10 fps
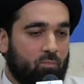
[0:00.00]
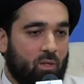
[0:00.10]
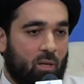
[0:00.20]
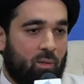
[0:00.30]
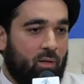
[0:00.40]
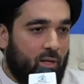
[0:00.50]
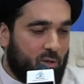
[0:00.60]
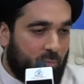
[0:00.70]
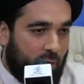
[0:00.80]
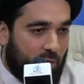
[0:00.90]
but Allah
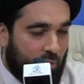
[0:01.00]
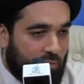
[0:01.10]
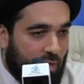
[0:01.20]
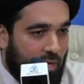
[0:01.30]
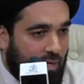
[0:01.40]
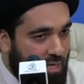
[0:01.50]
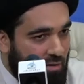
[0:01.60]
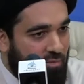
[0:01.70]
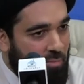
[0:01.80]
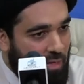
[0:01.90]
subhanahu wa ta'ala
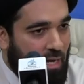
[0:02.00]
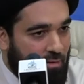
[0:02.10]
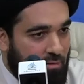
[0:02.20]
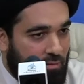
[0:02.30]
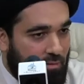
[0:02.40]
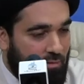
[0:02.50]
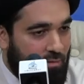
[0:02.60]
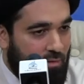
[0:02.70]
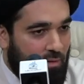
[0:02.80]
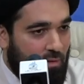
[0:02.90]
gave him the asset.
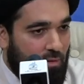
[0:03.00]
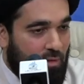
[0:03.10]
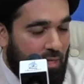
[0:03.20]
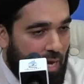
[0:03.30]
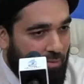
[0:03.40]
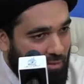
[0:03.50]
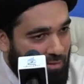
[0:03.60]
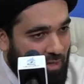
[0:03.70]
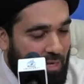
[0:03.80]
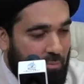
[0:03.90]
He had the
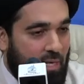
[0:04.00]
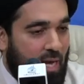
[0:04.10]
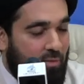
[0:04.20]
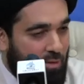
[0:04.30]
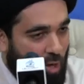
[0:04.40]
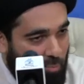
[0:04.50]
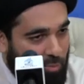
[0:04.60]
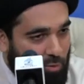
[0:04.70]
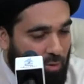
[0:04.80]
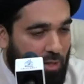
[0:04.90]
time, he had the
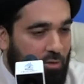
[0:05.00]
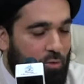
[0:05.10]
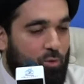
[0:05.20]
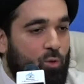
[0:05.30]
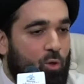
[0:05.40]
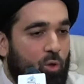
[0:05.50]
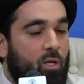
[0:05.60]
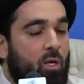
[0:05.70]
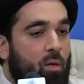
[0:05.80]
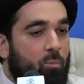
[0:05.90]
opportunity to do good,
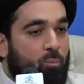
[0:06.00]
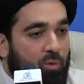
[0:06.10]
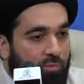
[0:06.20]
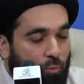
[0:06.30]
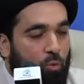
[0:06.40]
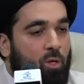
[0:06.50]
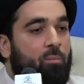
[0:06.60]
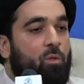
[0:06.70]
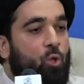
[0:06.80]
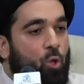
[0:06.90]

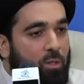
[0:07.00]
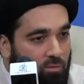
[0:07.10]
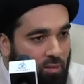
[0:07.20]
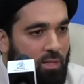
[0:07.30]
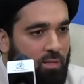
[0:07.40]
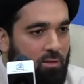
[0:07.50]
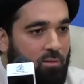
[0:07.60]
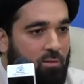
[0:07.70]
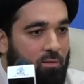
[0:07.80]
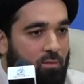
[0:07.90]
performed good
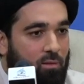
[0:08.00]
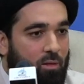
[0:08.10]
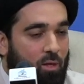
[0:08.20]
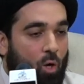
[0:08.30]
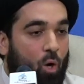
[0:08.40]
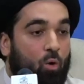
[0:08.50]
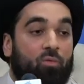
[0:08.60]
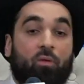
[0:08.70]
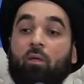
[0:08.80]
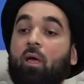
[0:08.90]
deeds
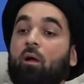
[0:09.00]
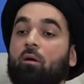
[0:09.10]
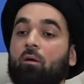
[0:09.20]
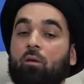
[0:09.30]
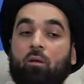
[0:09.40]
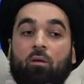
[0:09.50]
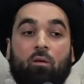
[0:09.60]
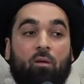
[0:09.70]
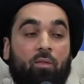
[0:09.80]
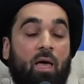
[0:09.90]
over there,
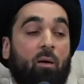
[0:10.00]
that